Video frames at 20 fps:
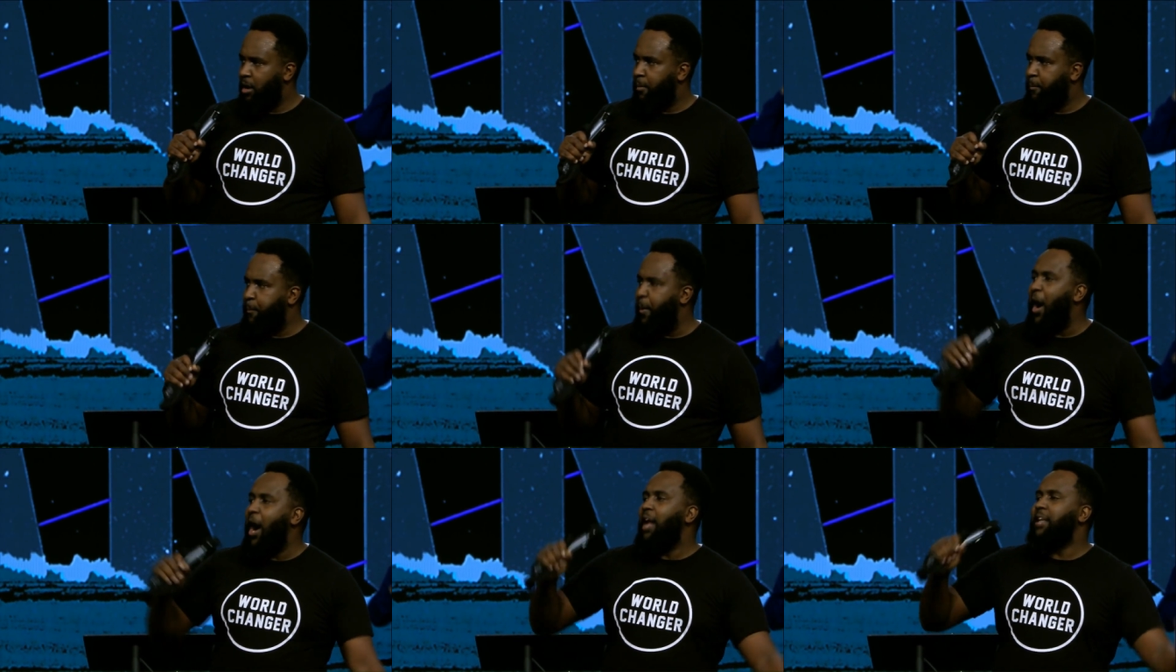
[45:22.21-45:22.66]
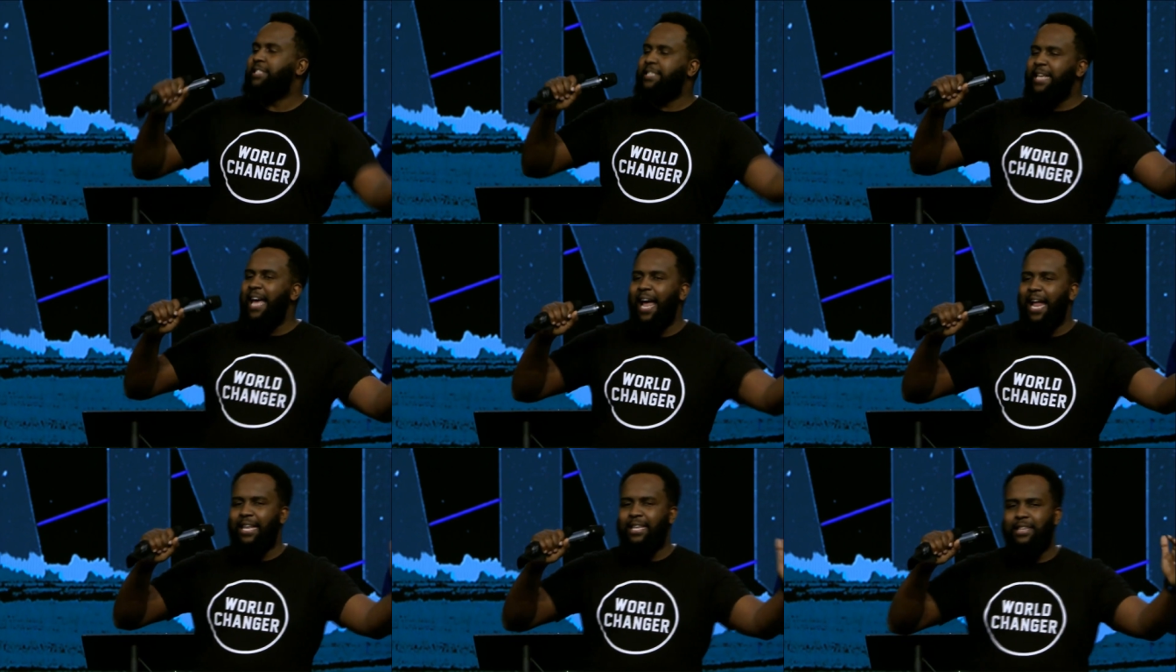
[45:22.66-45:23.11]
Paul
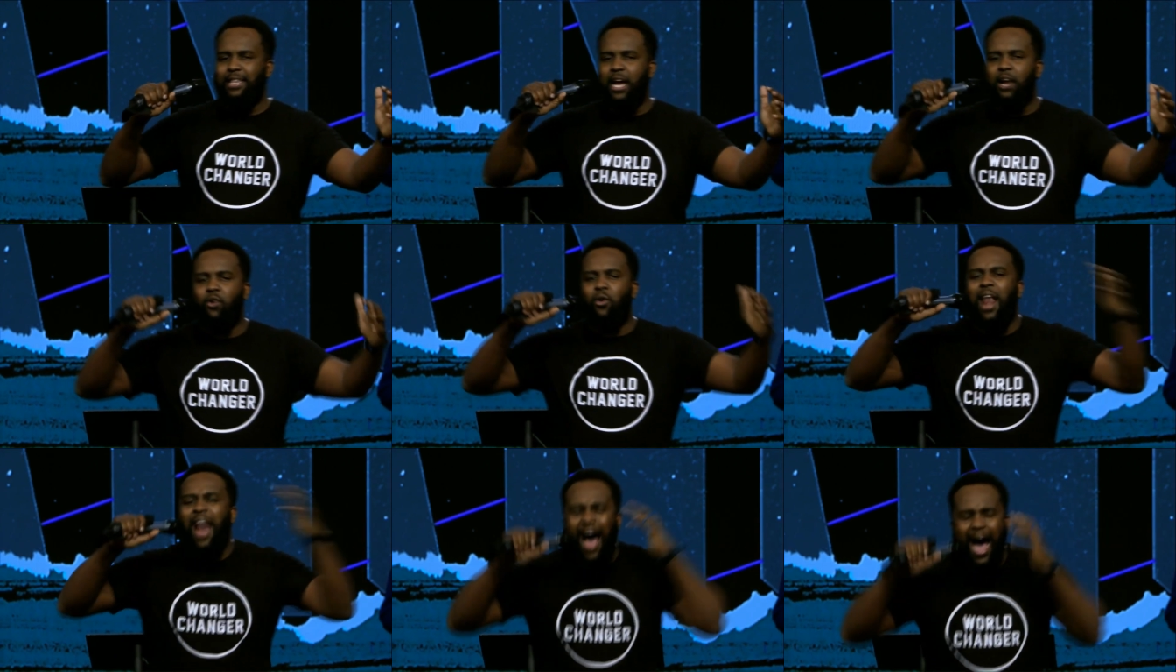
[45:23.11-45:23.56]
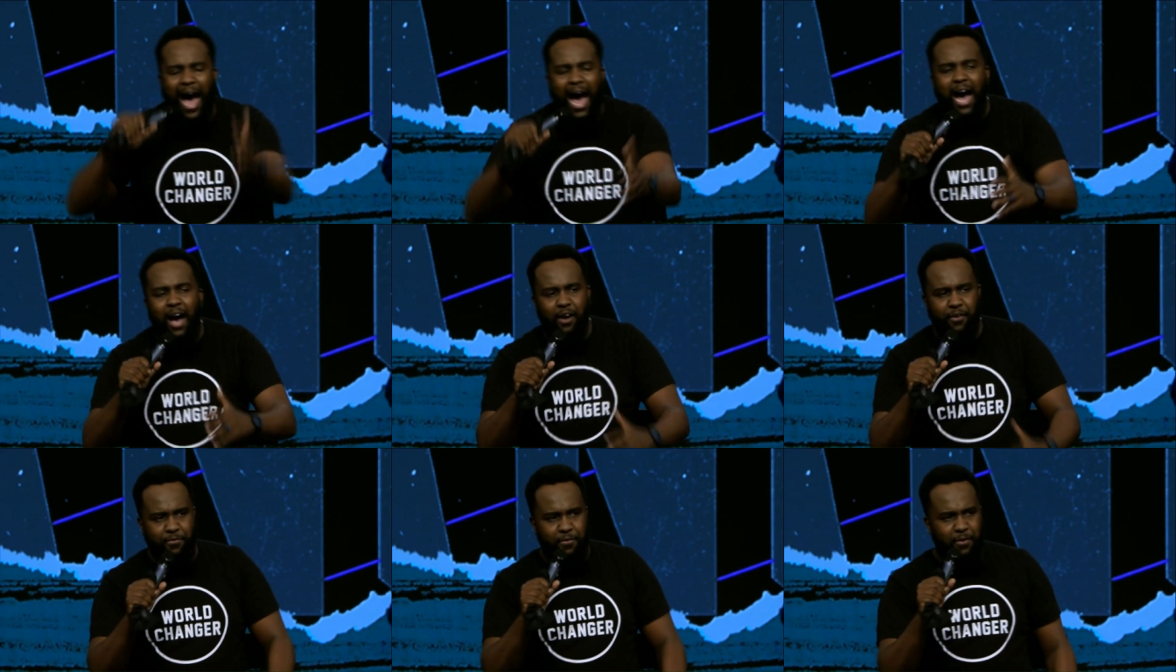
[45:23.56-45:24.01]
said, The
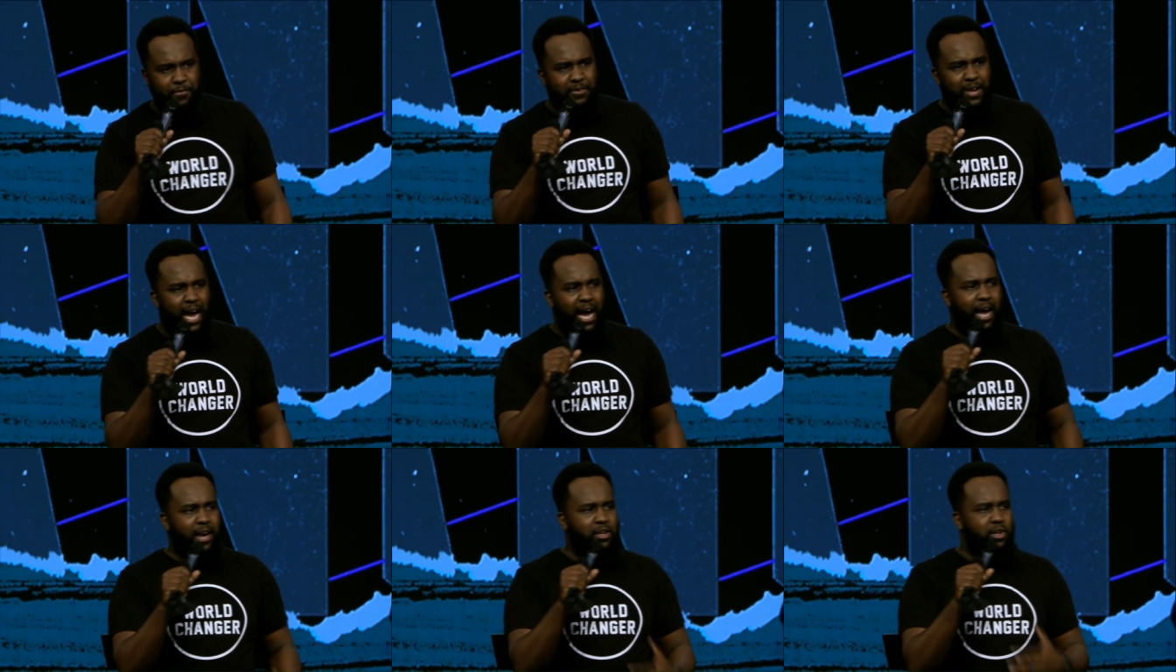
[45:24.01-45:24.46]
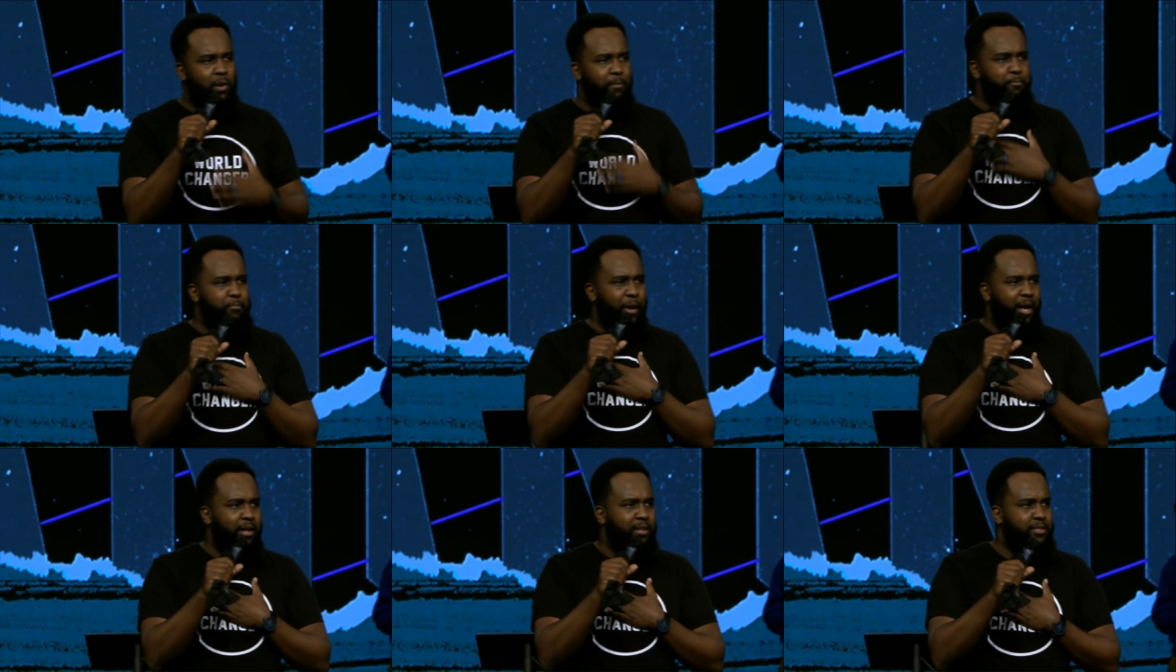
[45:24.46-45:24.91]
love of God
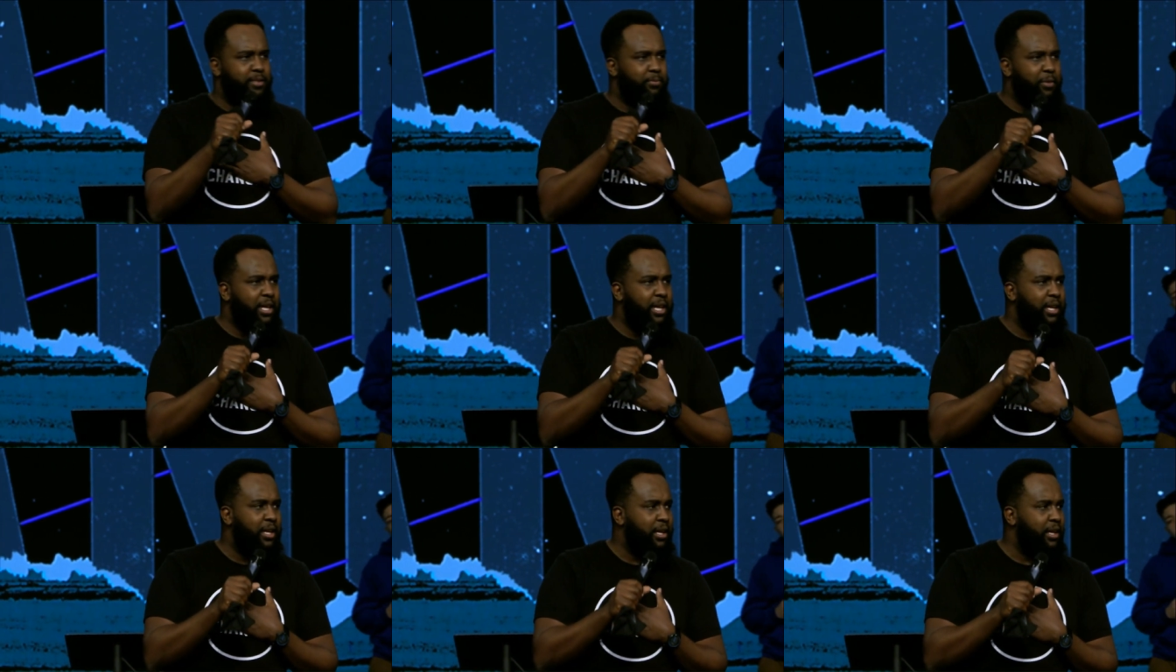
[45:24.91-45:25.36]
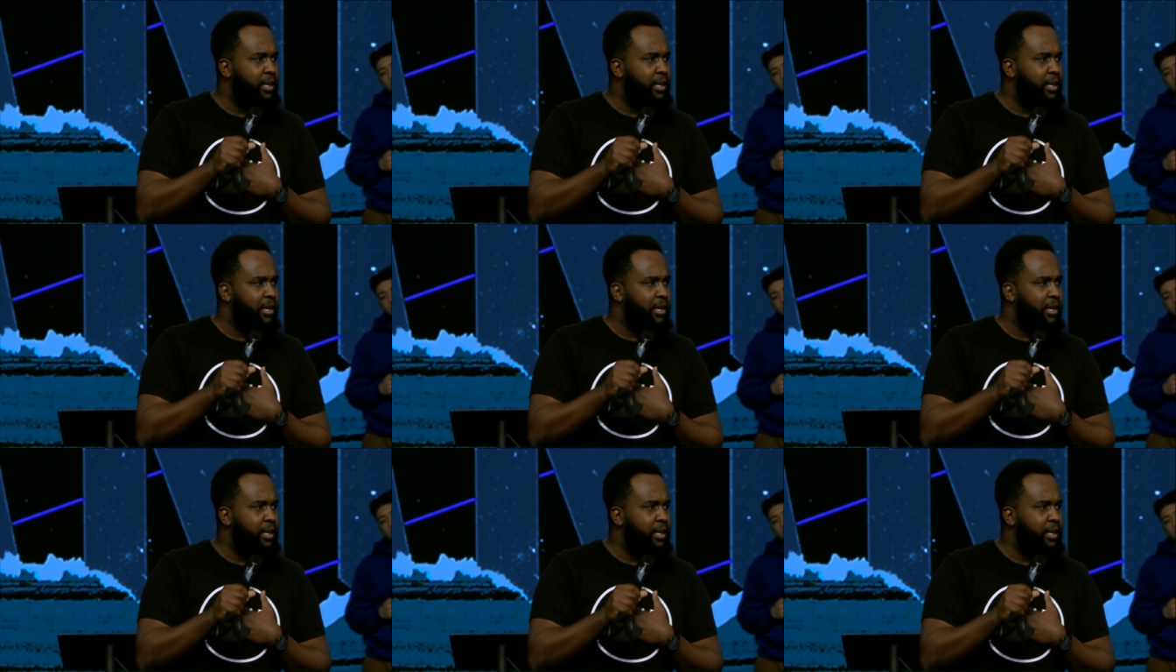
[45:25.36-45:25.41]
compels me.